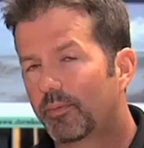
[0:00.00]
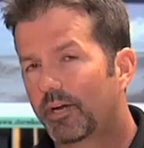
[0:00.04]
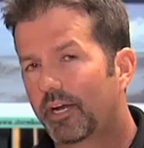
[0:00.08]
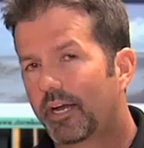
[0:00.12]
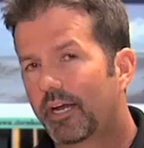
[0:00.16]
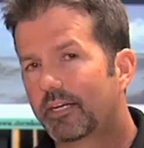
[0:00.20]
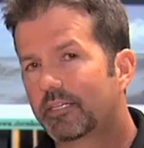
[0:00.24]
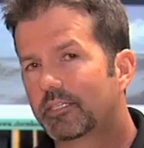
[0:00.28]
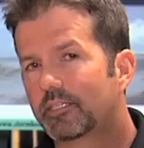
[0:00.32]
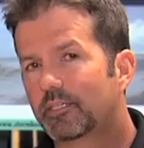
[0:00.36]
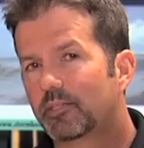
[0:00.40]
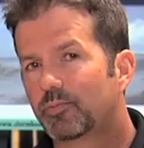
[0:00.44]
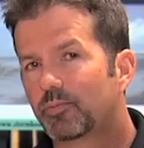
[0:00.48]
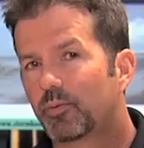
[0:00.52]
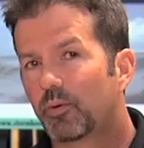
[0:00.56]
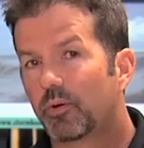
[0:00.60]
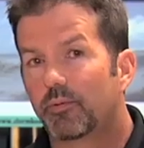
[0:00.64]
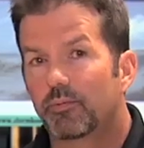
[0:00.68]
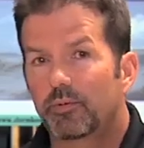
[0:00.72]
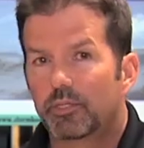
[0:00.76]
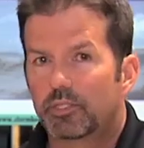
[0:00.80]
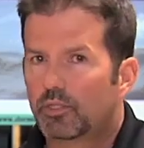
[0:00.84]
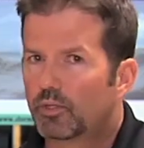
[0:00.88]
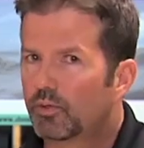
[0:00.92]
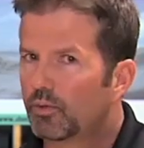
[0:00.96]
from my access
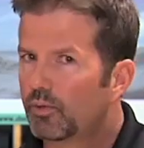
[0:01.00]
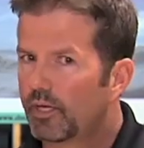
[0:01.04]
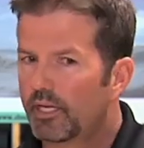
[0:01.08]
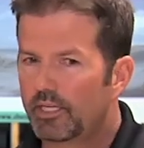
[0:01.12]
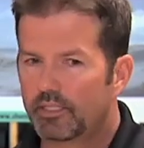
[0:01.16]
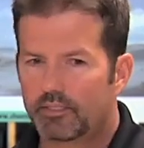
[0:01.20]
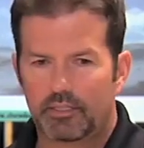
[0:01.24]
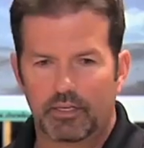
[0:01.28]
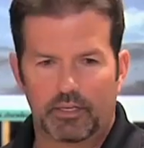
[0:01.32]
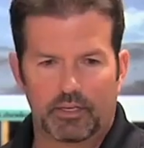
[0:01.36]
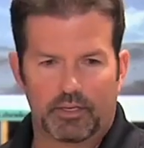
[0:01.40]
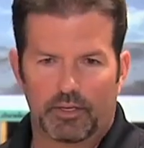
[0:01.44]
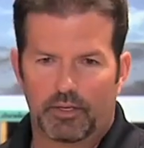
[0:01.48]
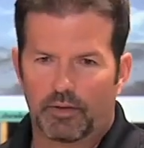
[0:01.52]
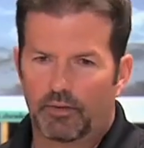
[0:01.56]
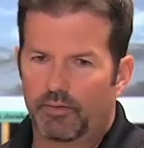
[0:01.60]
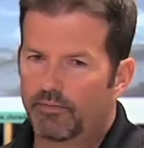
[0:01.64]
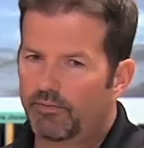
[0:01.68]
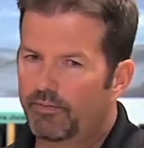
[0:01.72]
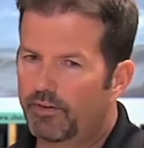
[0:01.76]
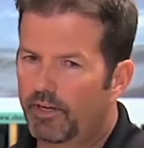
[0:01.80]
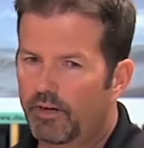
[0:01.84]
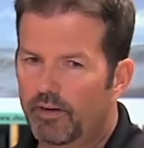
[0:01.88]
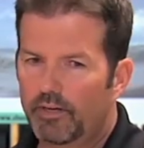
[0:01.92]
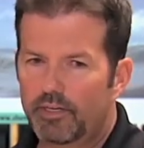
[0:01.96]
point, which creates
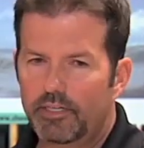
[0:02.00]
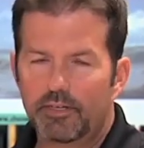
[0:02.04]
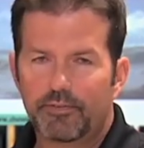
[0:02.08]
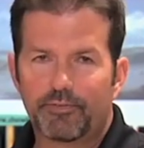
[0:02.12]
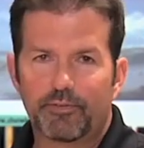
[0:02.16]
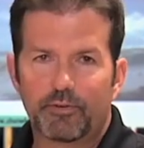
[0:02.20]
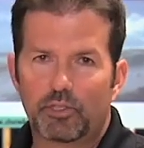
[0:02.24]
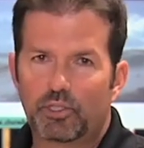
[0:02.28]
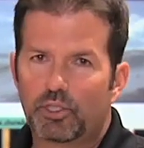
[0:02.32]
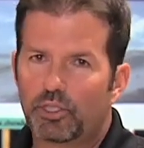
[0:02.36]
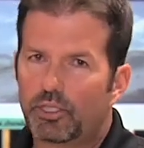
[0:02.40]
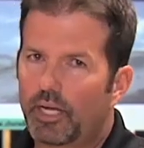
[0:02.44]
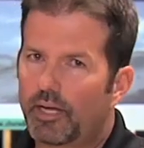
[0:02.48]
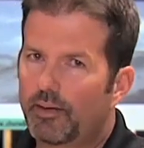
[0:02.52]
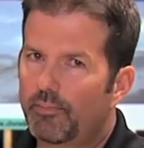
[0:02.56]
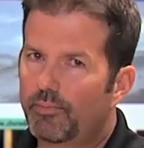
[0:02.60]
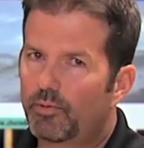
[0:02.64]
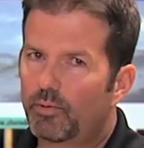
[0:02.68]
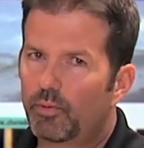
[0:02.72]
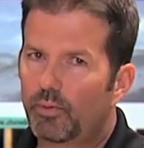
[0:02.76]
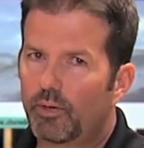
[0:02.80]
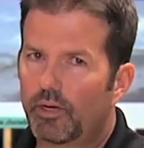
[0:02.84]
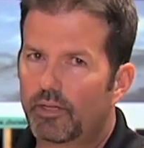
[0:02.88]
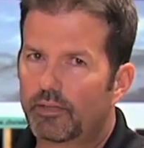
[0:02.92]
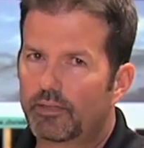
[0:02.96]
very different shape
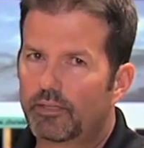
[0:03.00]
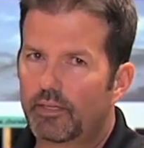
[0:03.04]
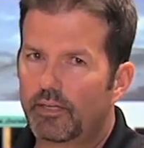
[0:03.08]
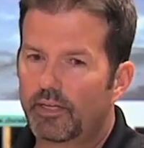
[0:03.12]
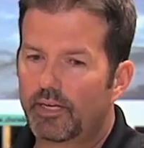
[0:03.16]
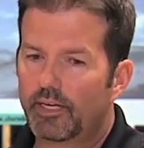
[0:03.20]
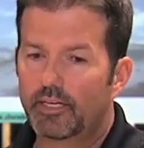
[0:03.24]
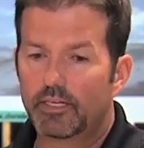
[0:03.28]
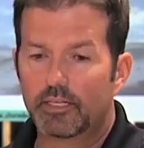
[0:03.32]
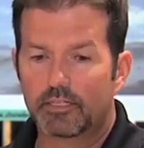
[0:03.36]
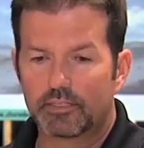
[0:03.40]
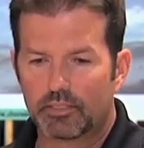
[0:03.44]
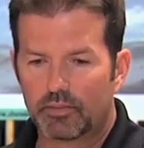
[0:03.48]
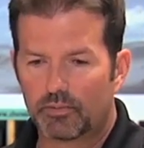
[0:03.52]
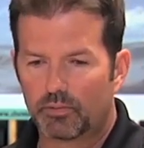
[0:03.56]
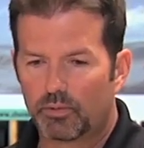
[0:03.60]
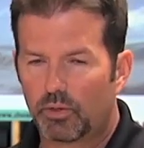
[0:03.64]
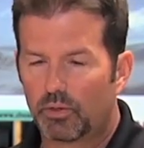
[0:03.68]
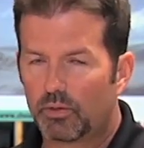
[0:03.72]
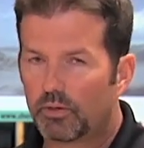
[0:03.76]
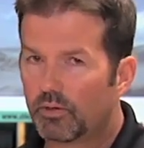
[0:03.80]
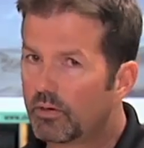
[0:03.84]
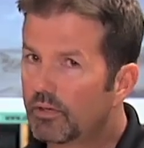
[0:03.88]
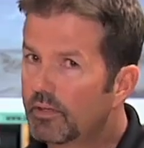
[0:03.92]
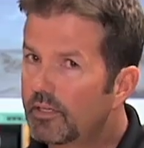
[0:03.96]
throughout the lane. Does it
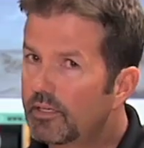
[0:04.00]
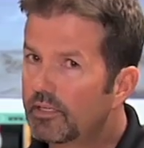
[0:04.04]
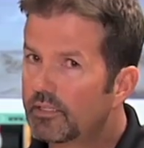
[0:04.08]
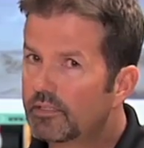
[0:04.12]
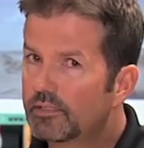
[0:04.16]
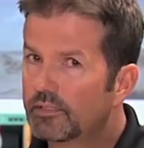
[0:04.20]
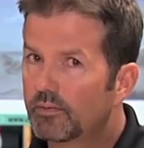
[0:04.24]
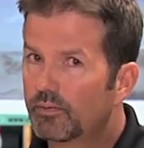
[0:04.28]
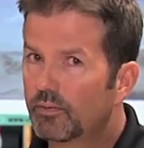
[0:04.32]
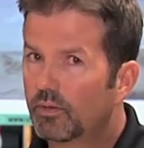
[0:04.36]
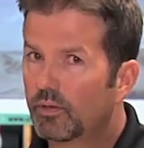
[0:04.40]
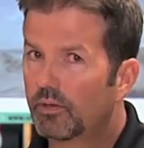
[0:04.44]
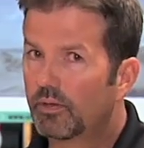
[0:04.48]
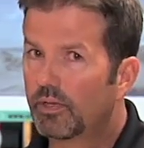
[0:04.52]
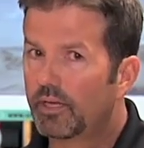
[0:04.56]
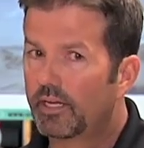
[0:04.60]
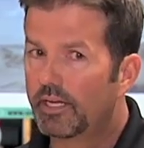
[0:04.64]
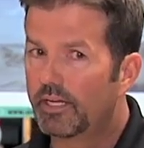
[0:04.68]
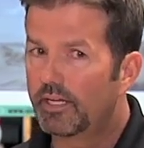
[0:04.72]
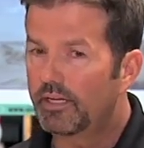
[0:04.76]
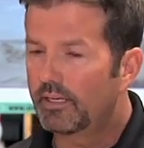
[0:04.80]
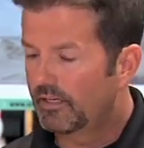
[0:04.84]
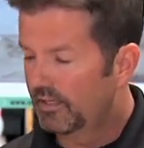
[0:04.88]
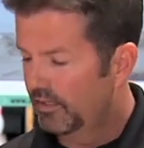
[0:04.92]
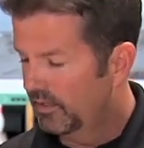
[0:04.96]
roll early? Does it roll
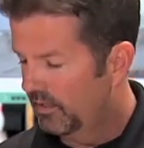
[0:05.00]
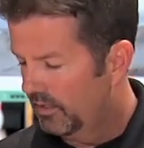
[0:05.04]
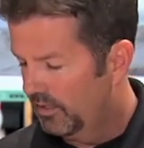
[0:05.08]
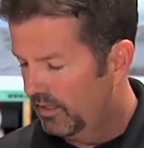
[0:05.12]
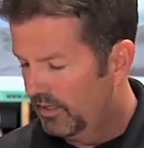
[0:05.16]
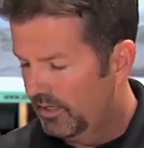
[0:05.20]
late?